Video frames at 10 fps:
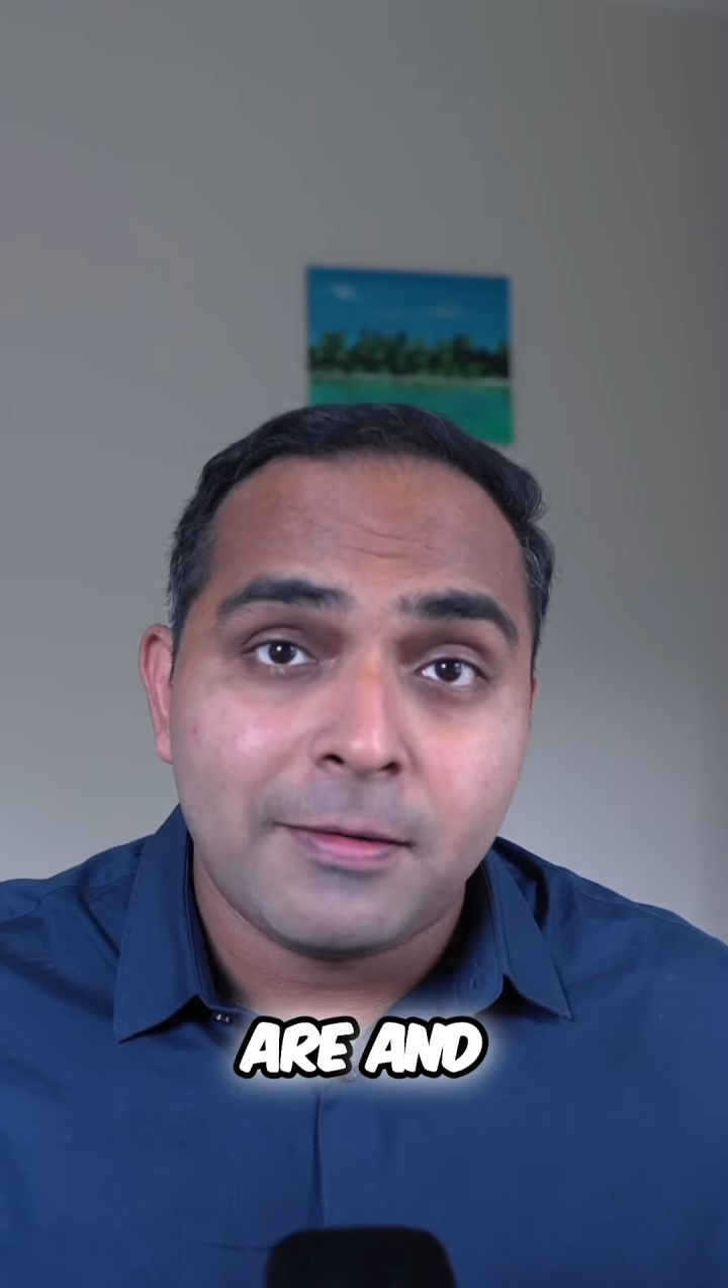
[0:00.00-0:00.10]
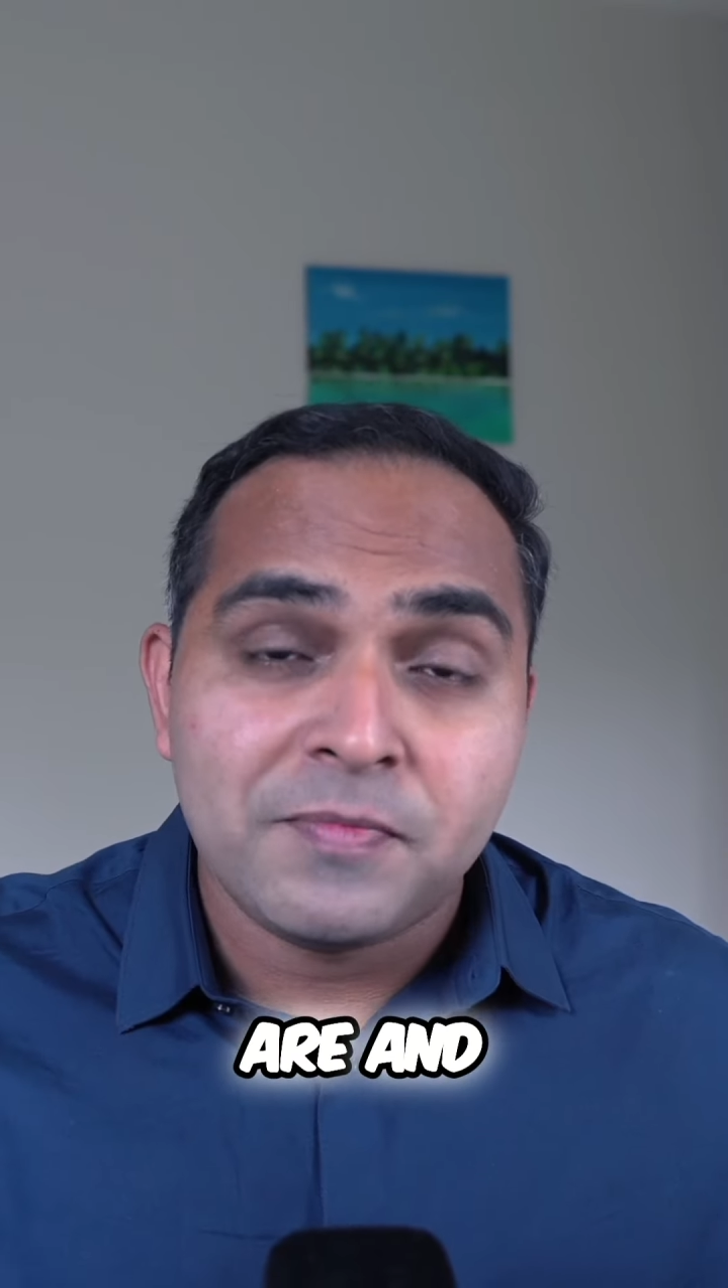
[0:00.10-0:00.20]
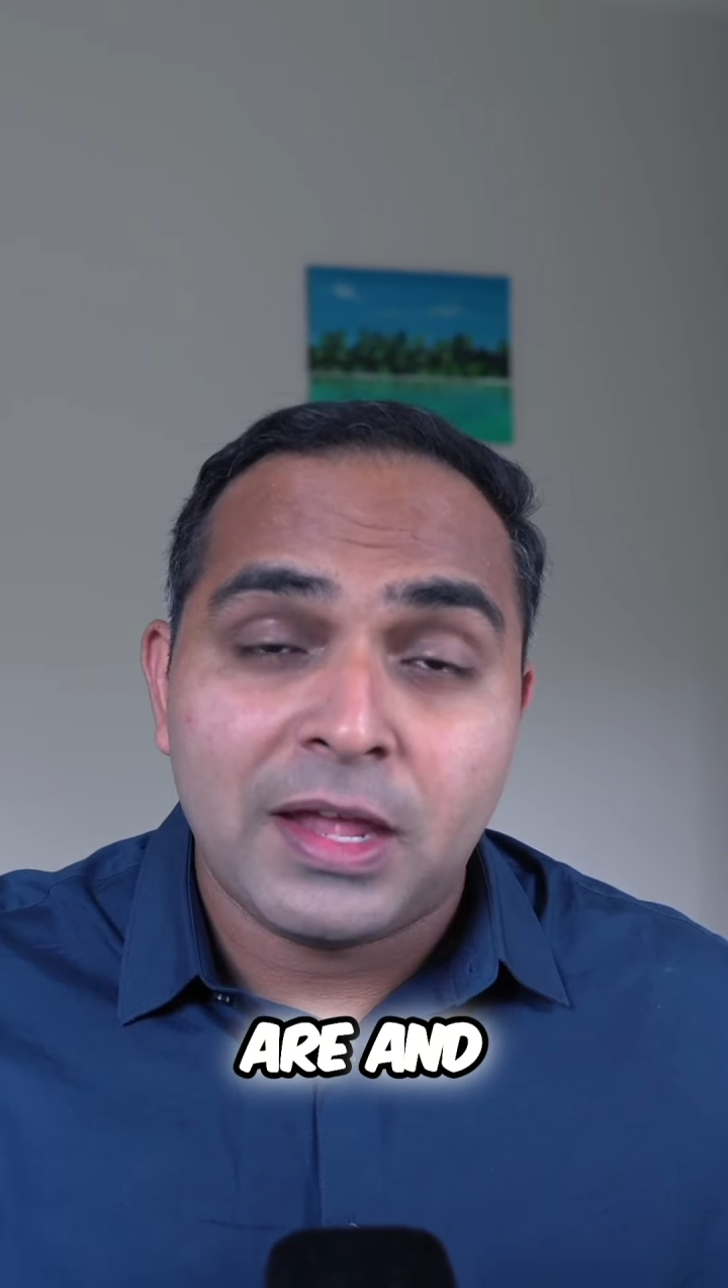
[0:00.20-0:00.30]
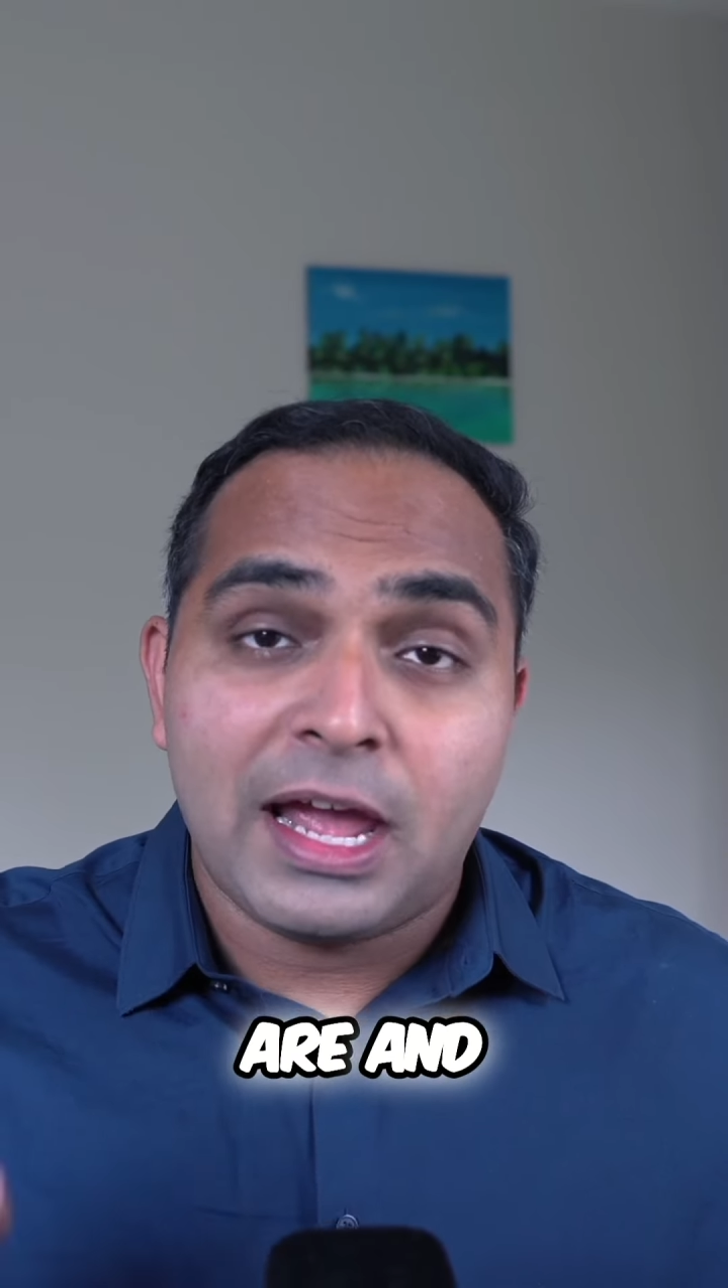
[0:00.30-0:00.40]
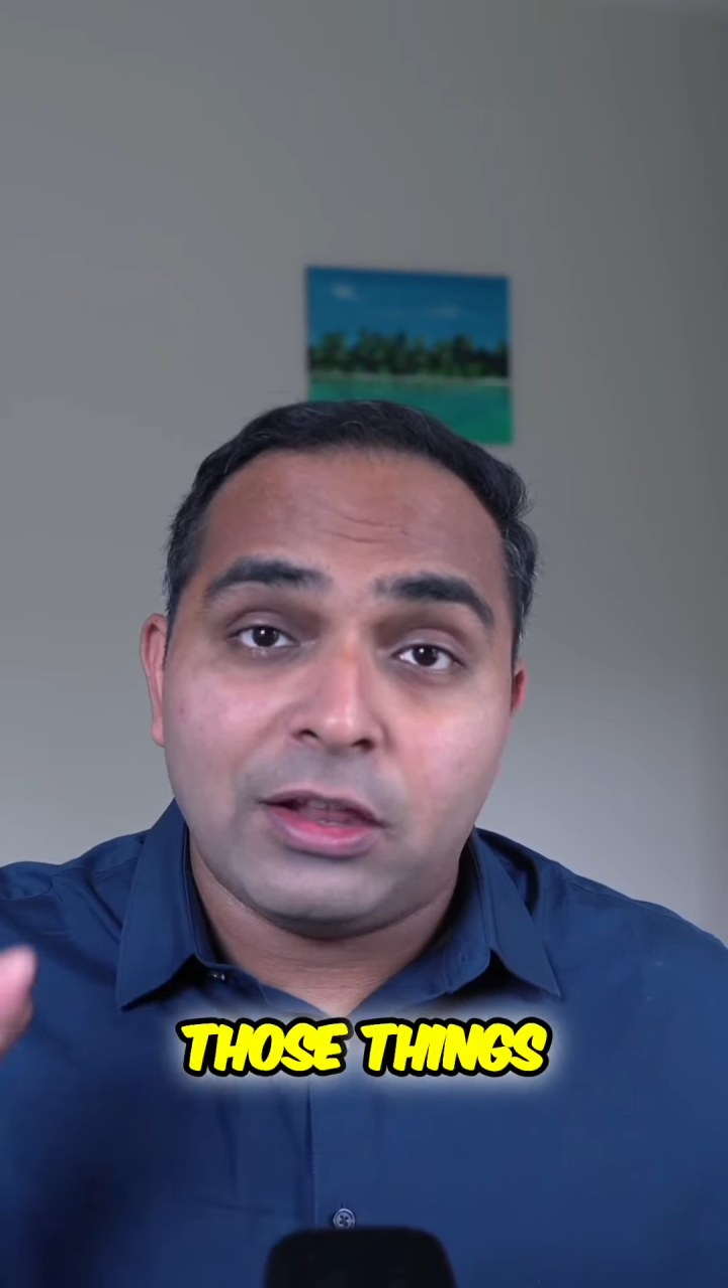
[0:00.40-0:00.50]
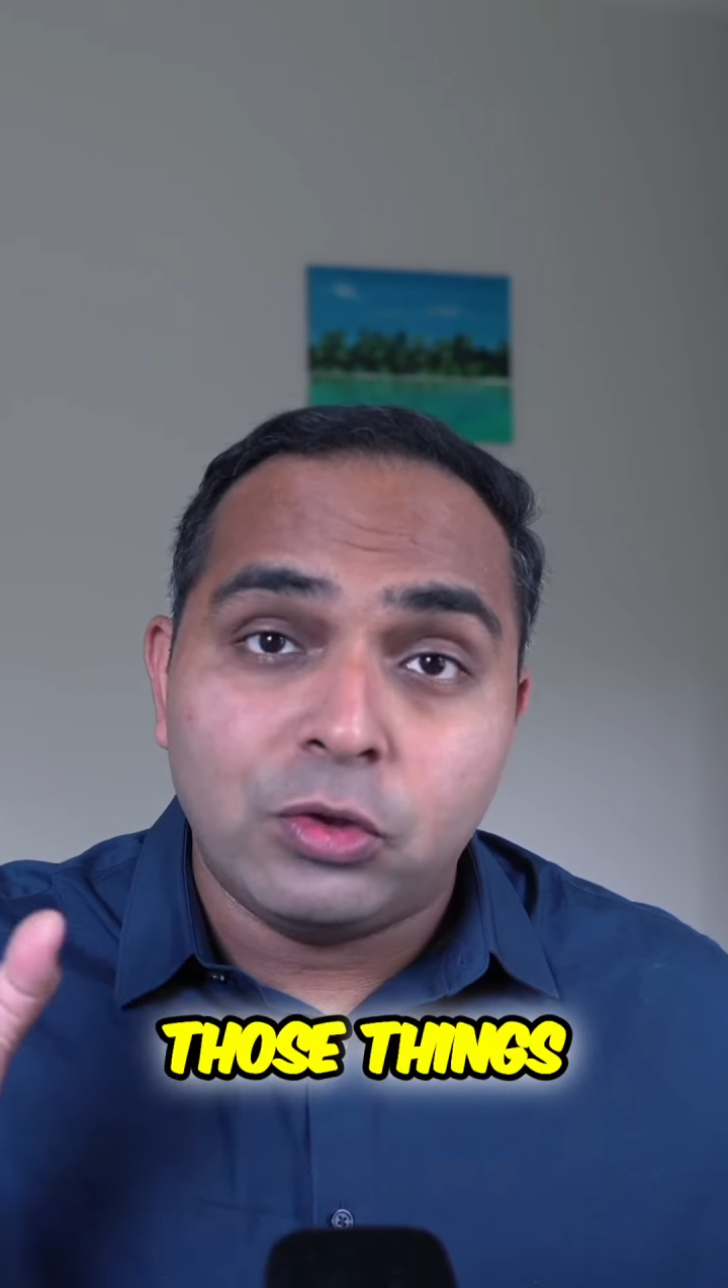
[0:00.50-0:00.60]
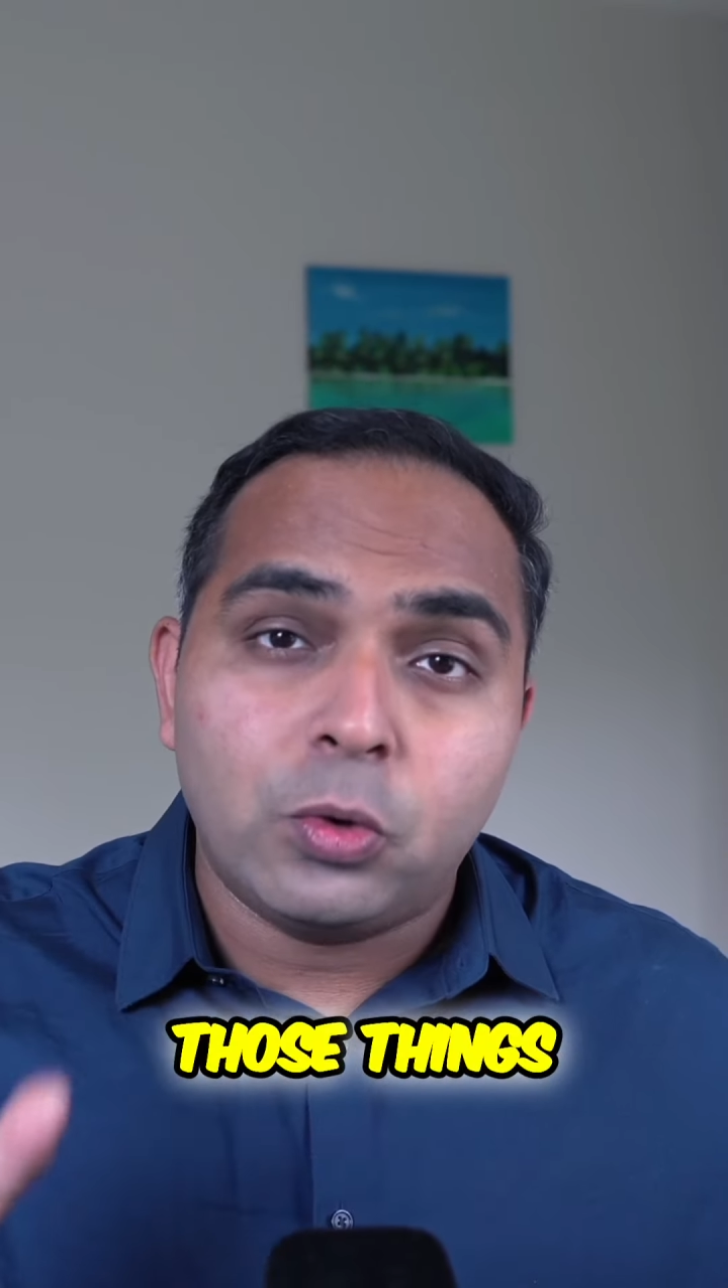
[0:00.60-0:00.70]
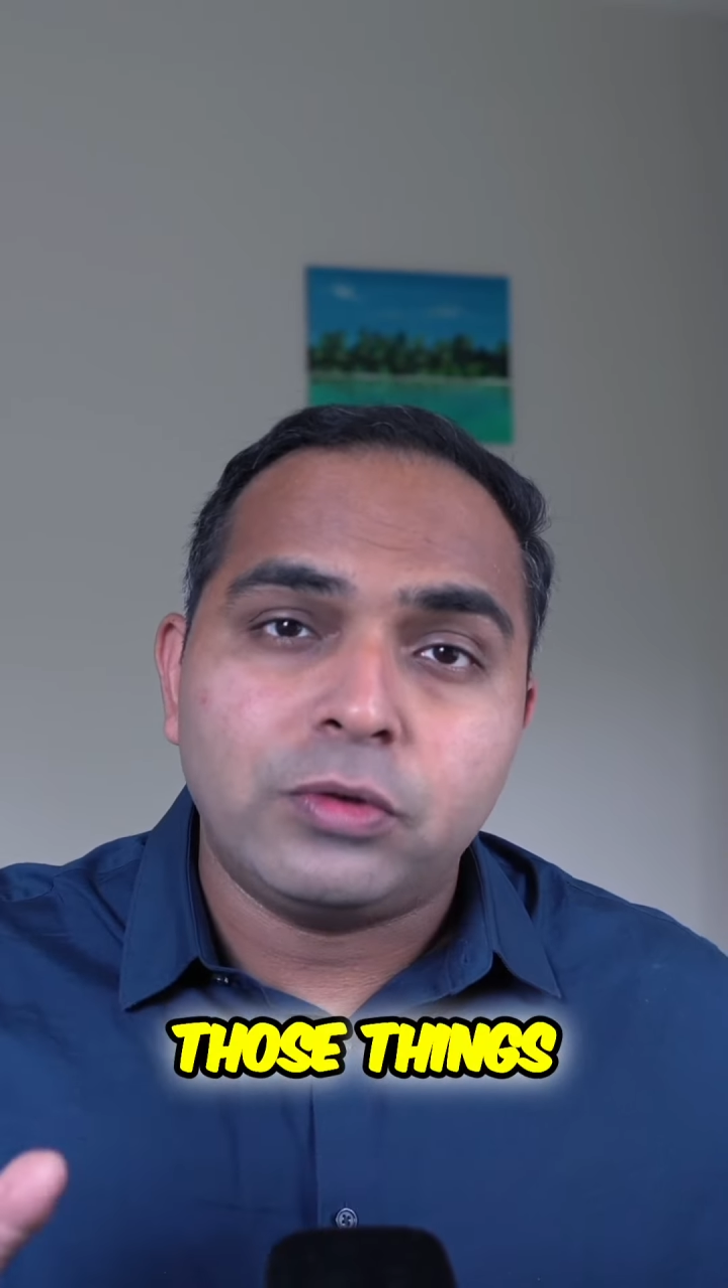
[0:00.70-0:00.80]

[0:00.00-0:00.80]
And those